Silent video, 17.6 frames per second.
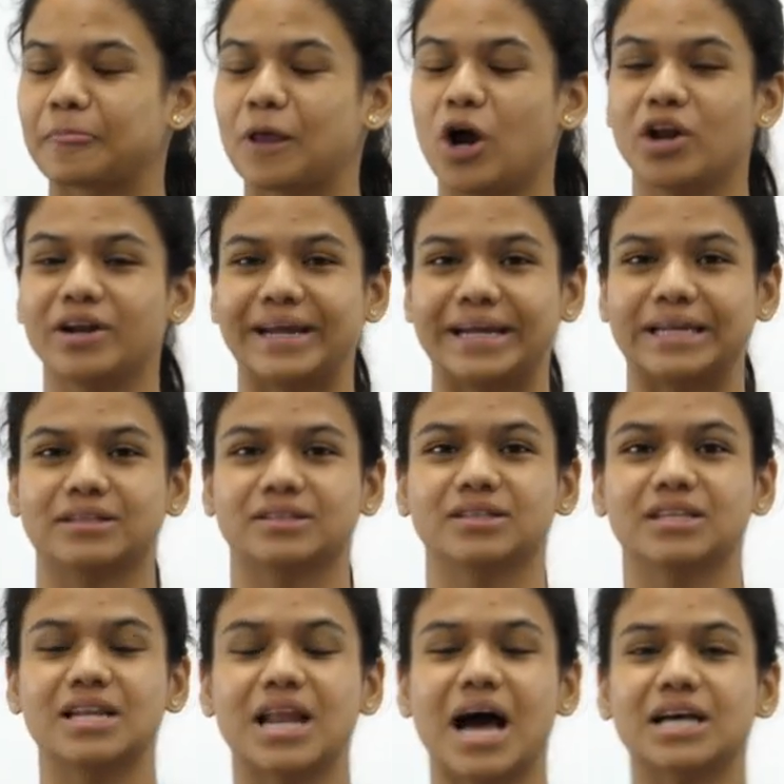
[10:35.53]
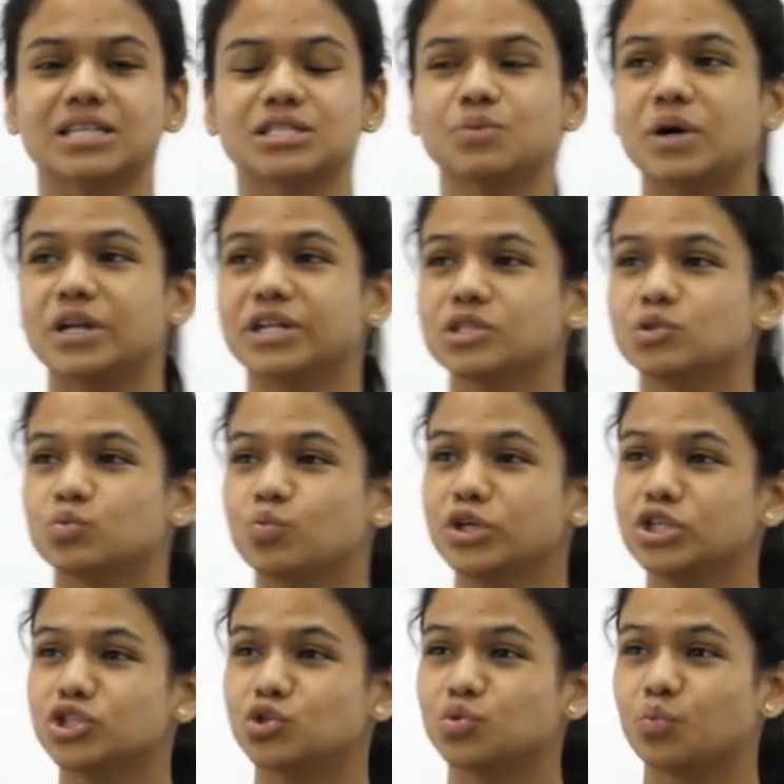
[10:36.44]
All right. The last one is
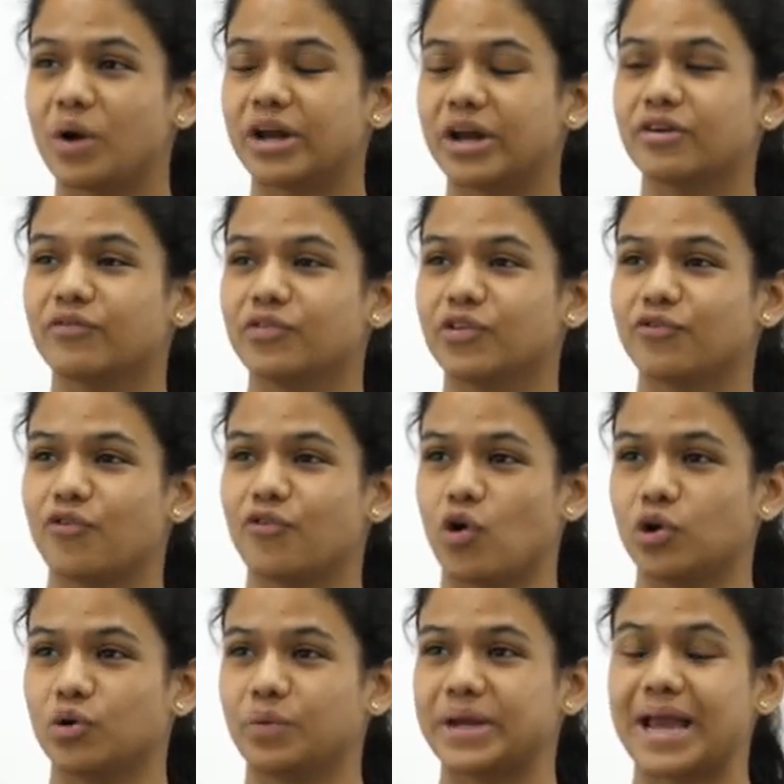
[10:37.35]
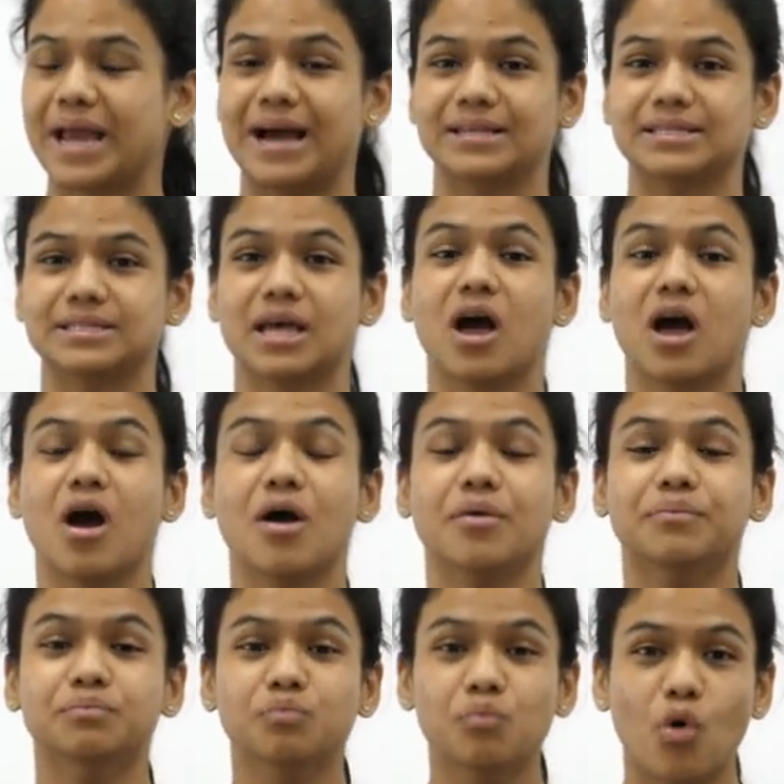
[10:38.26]
which one of the following has
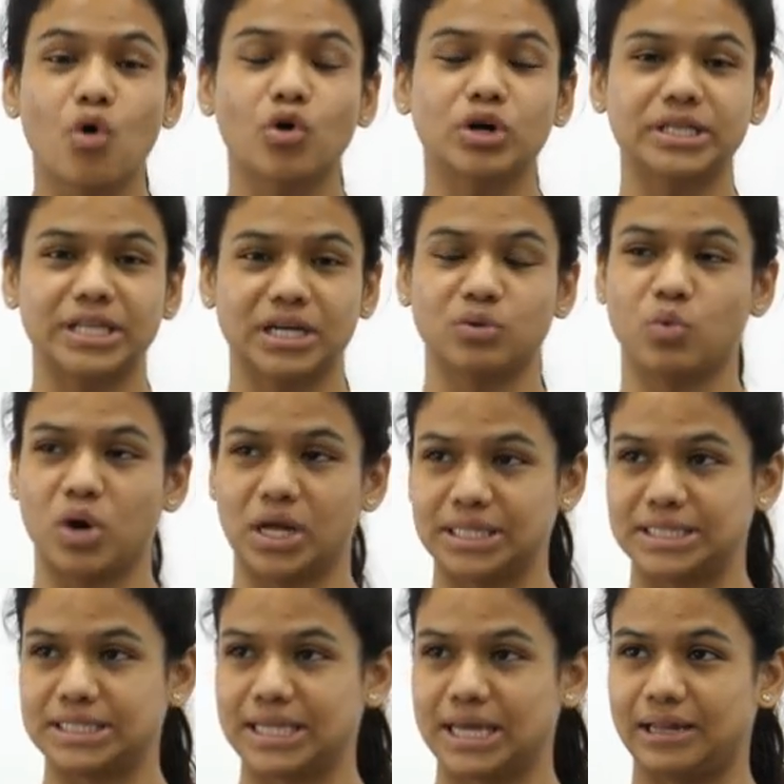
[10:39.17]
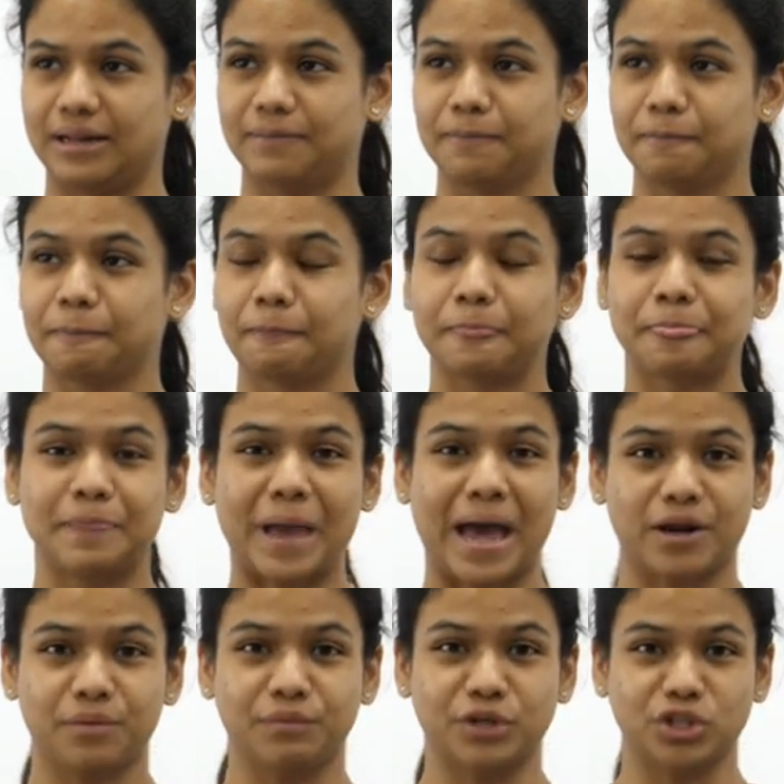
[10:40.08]
more than one cell?
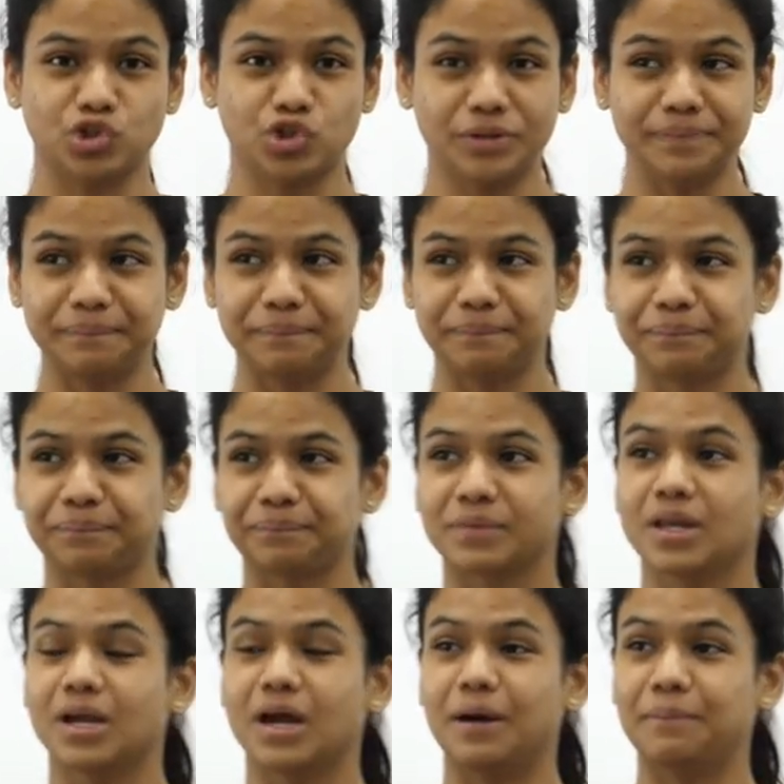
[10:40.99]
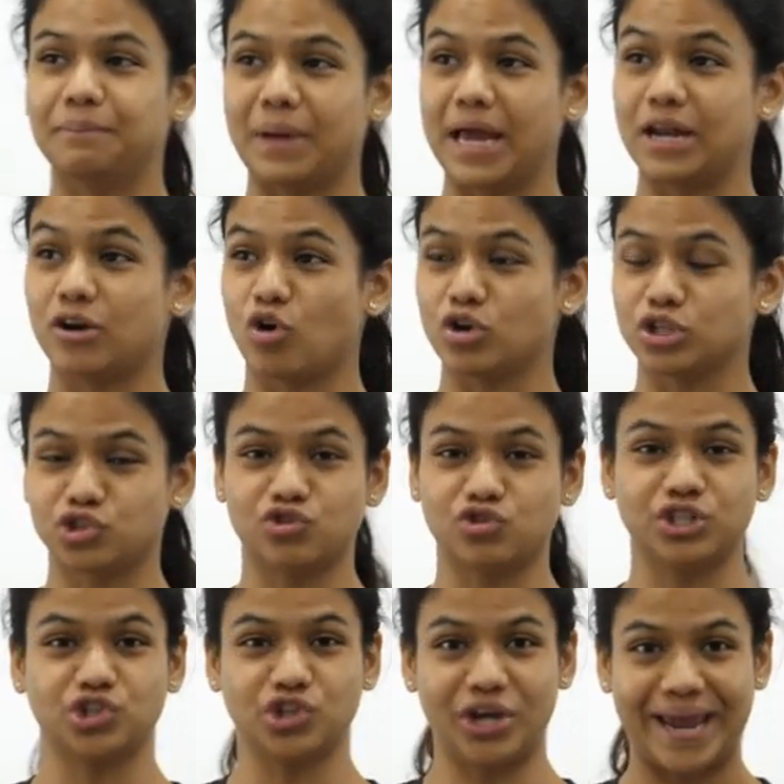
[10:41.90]
Paramecium, um, an
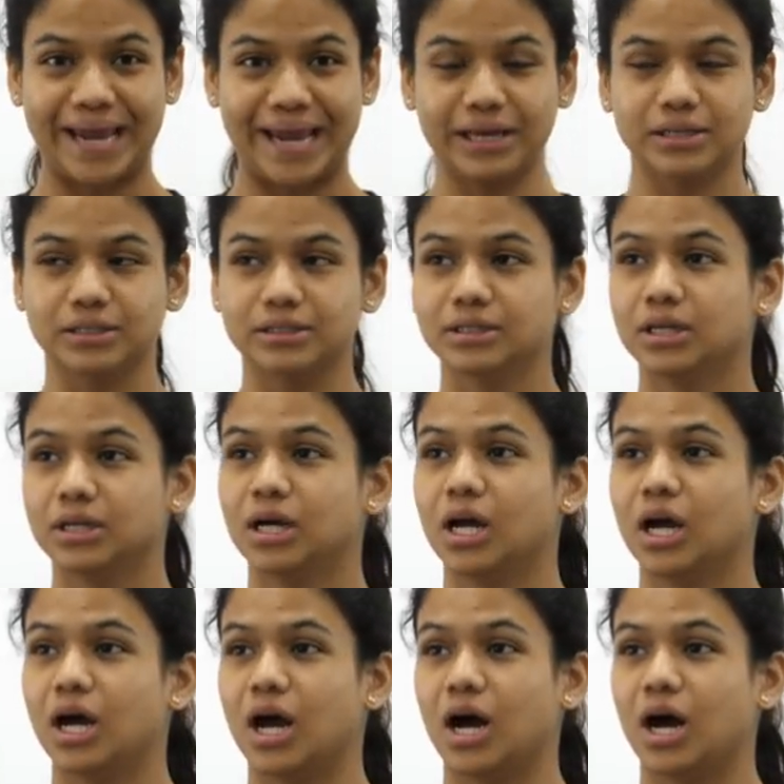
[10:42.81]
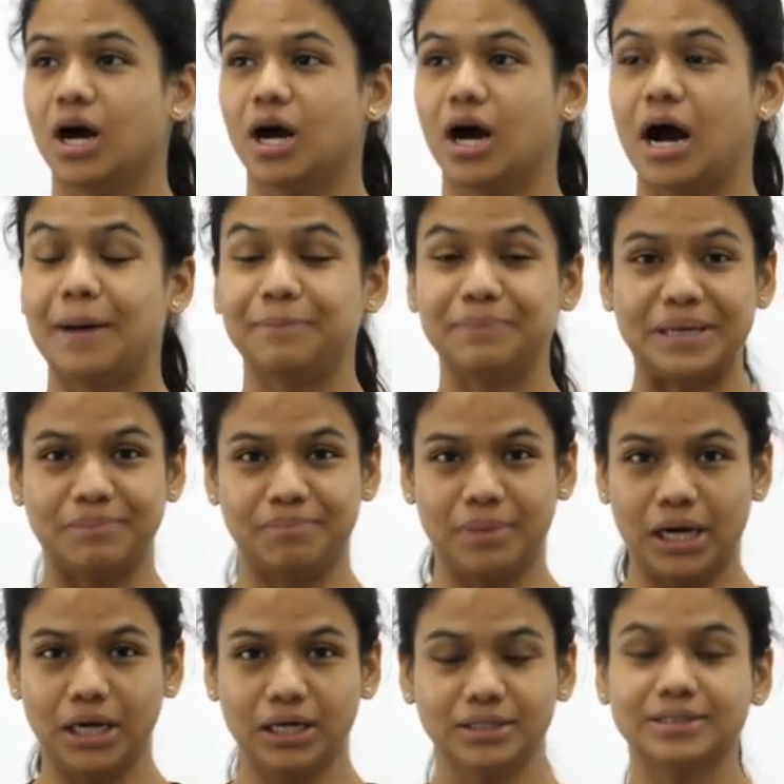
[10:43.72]
ostrich egg, uh,
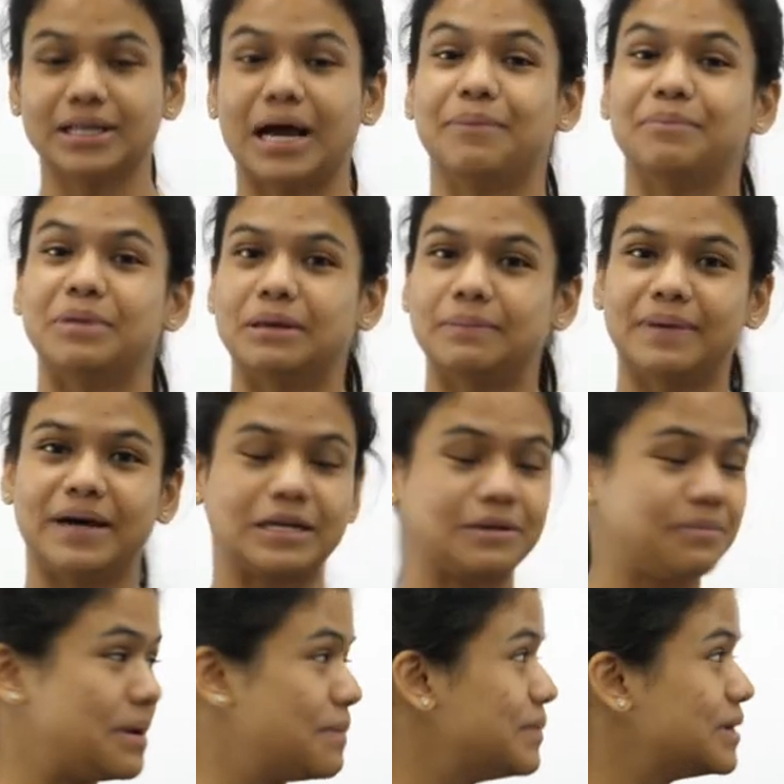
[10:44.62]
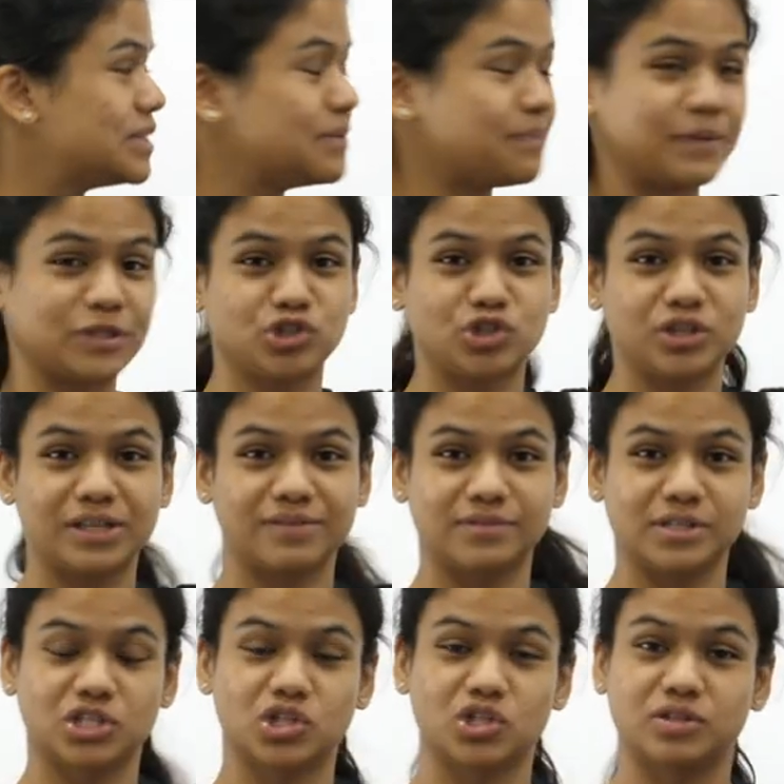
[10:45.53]
amoeba. Amoeba. Remember the picture that
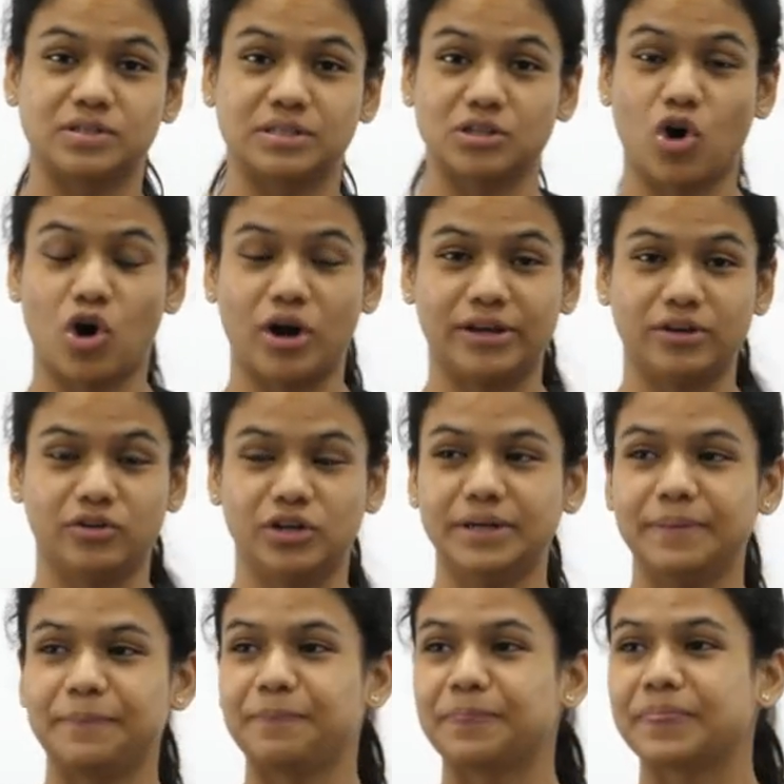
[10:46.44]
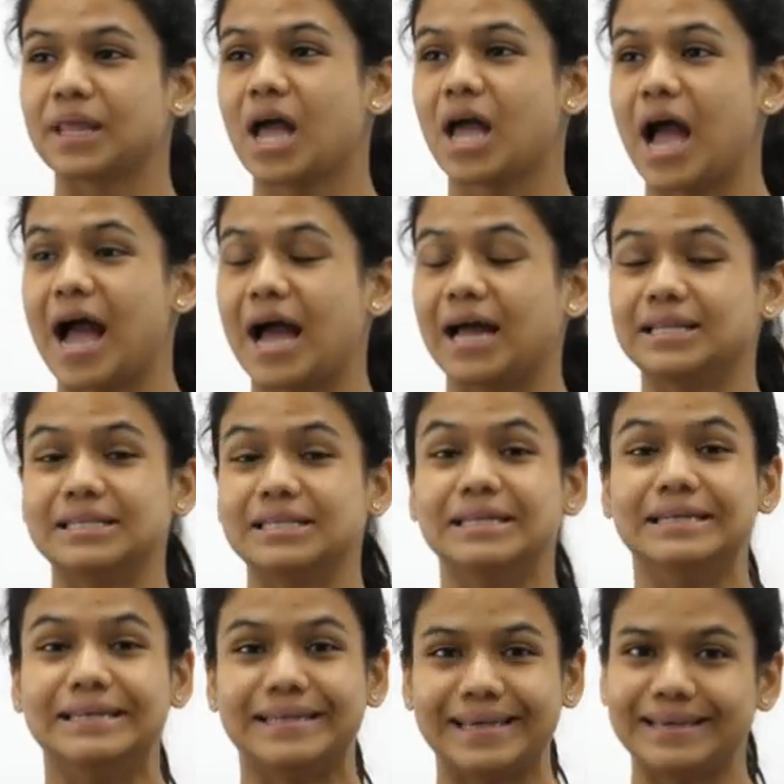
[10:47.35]
we saw here?
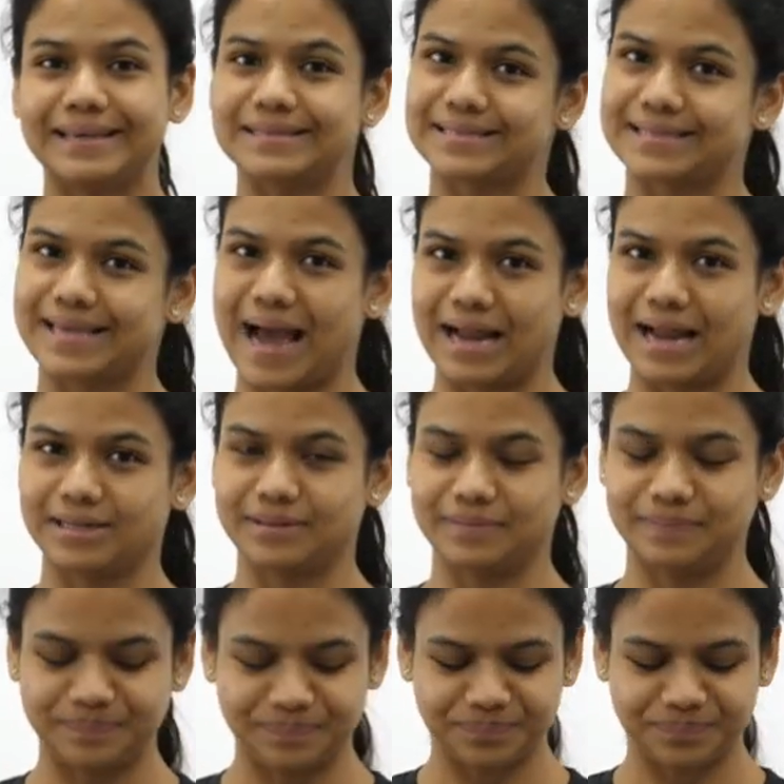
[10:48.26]
and D is cat.